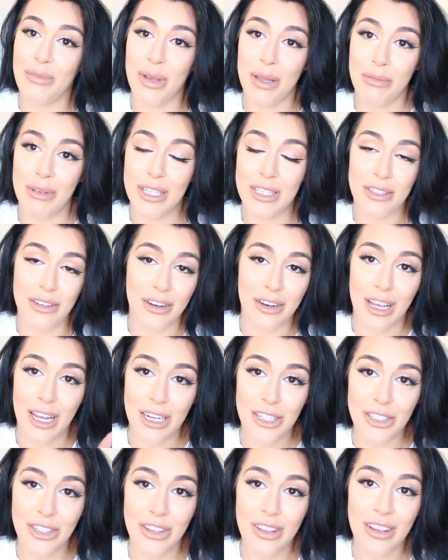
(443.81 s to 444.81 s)
Maybe it's not
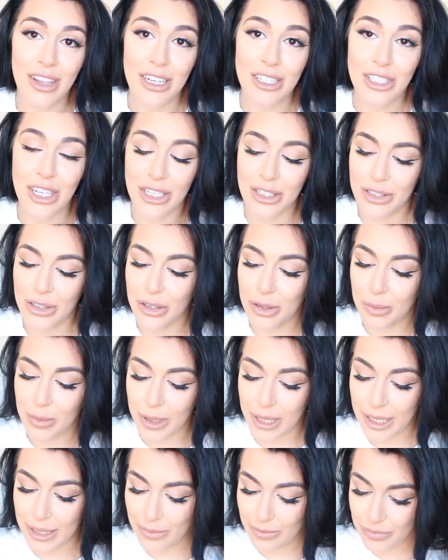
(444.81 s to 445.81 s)
actually that gentle,
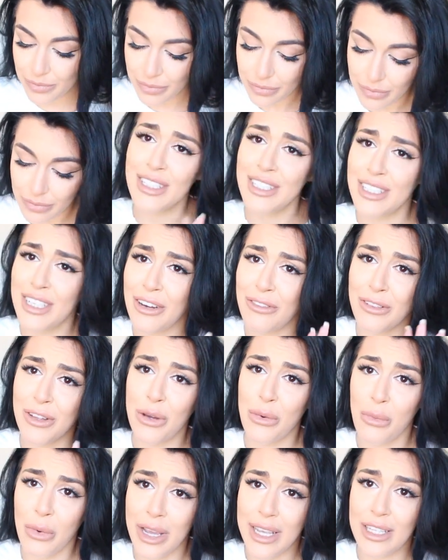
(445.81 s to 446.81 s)
but it's
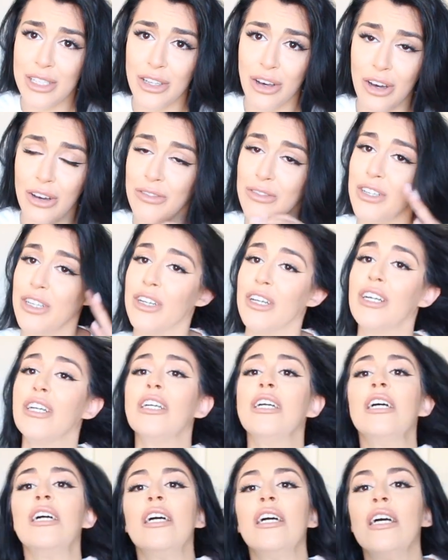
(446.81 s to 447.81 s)
definitely way
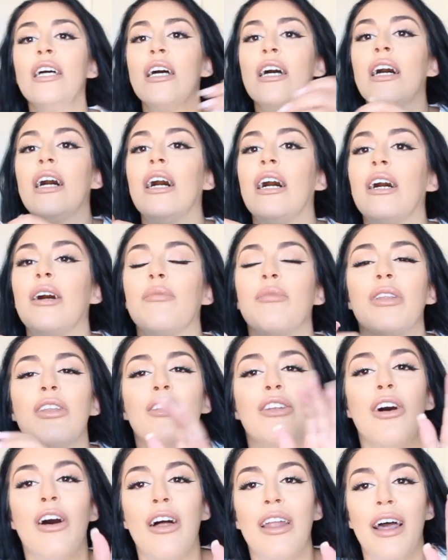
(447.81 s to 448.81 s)
softer.
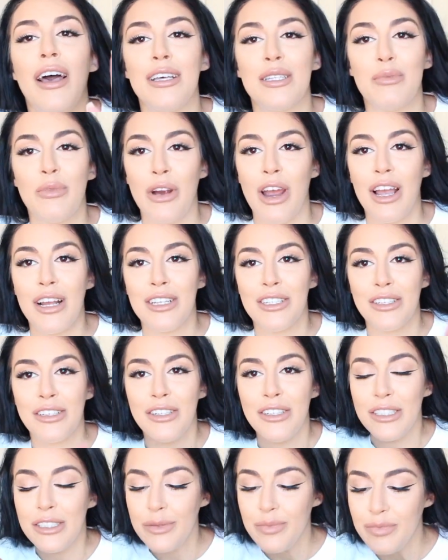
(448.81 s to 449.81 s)
Not as practical.